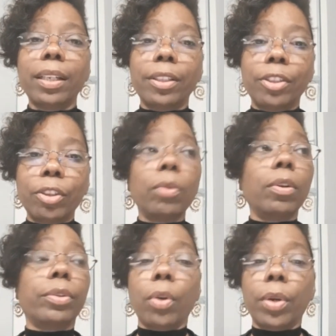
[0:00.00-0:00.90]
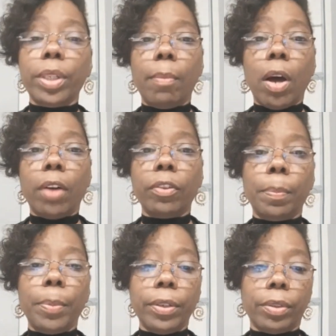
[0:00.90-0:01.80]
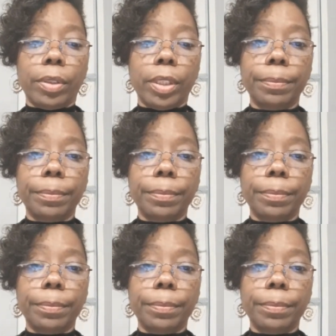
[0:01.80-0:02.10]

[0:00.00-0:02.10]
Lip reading: You are throwing them off spiritually.